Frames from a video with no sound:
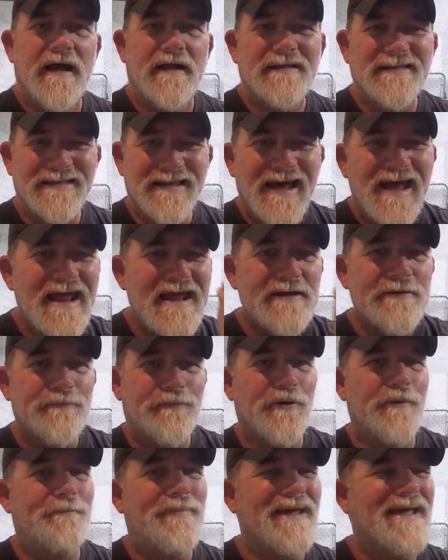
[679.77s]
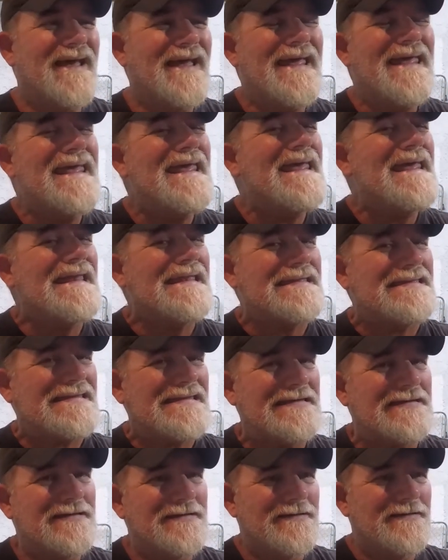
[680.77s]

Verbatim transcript: Light would be a hint